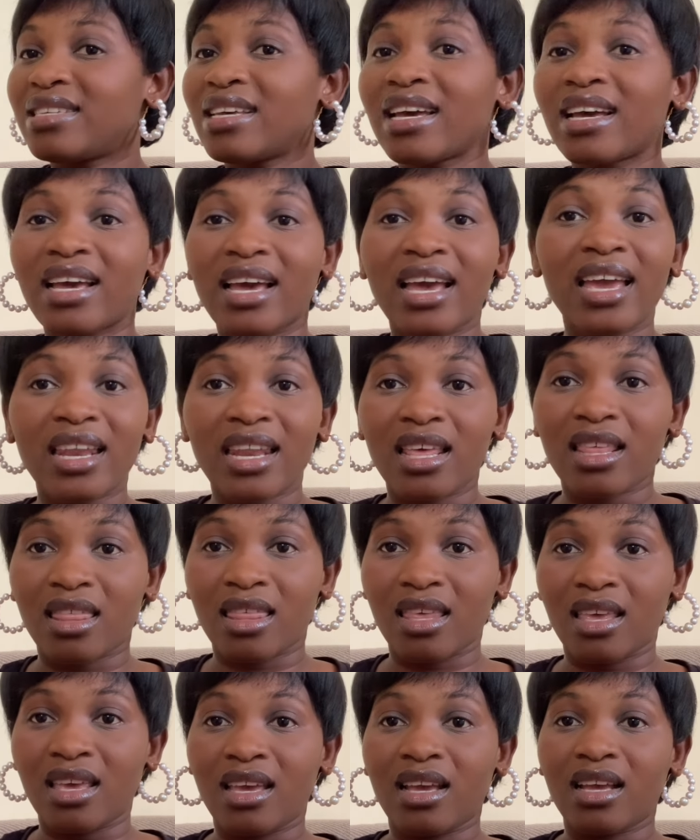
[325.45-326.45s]
take
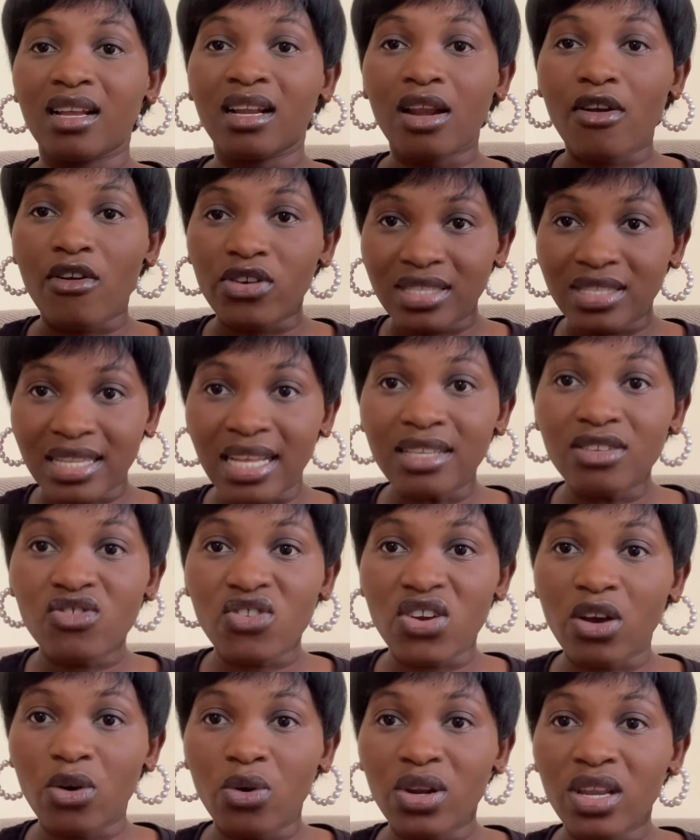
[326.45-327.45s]
anything, start
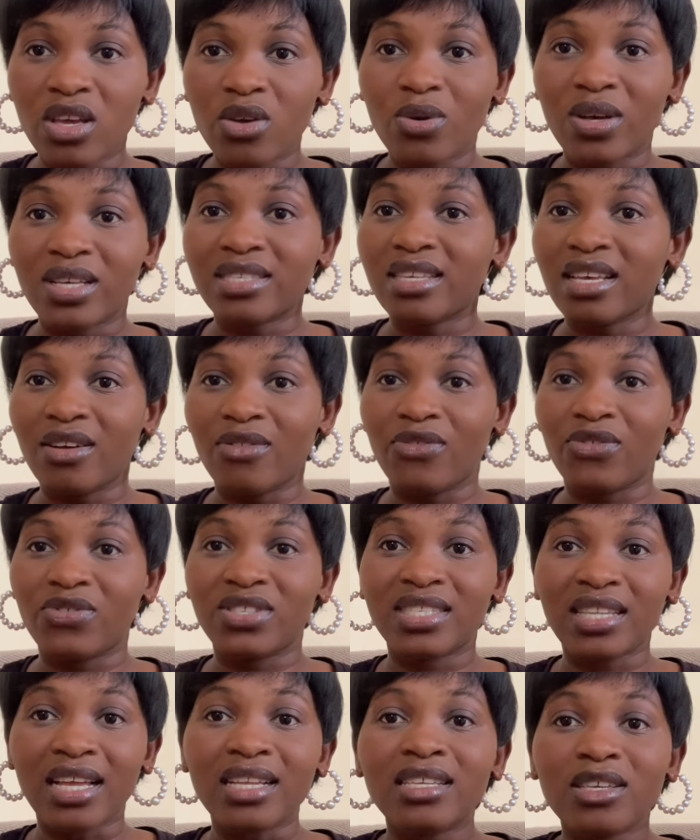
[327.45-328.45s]
recording yourself,
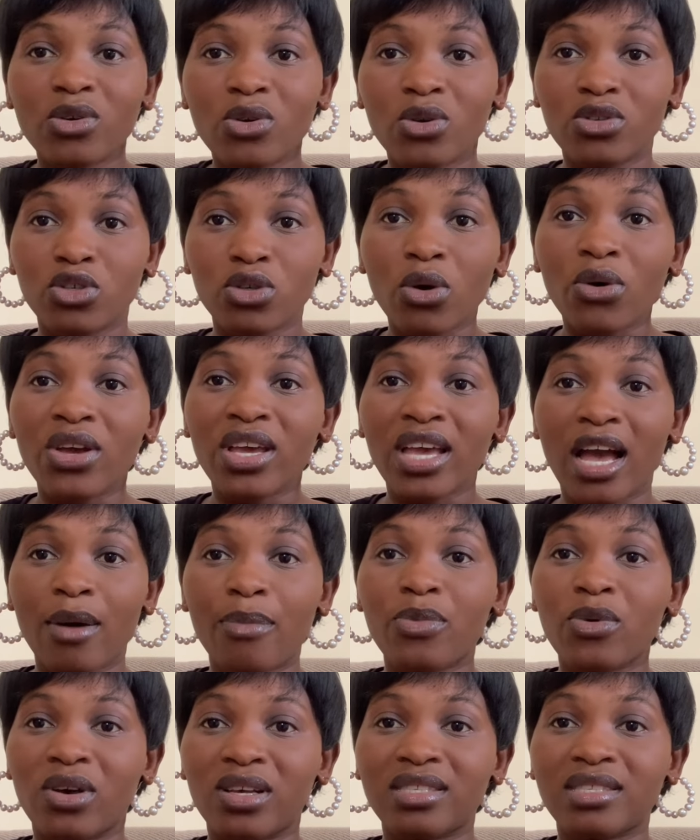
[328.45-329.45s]
starting showing
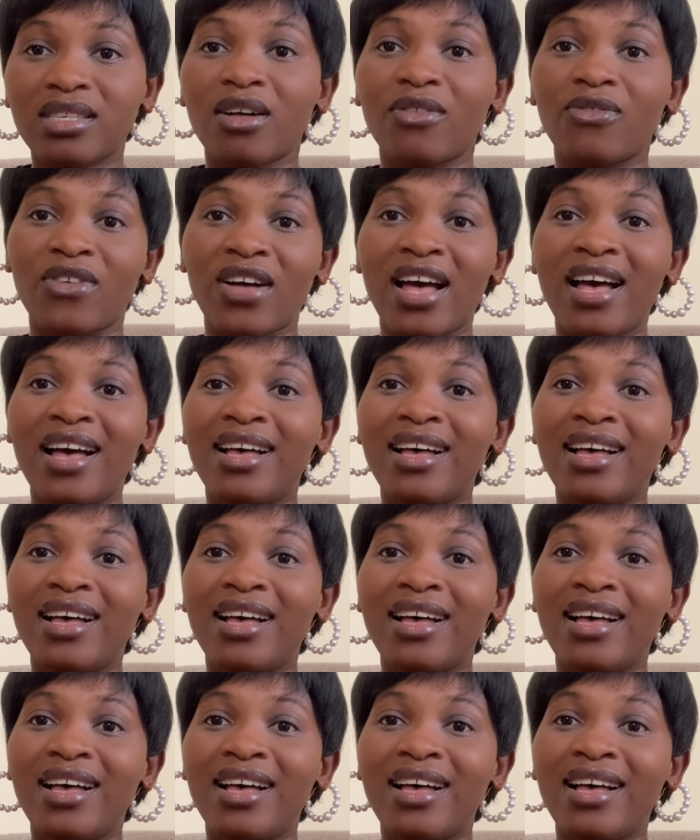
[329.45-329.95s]
up yourself,